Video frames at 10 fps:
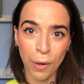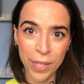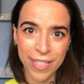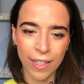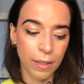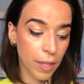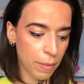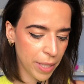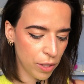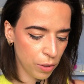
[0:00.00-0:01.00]
I was done,
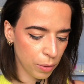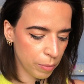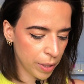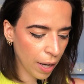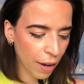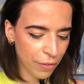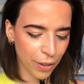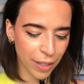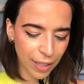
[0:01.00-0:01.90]
and me too, but I forgot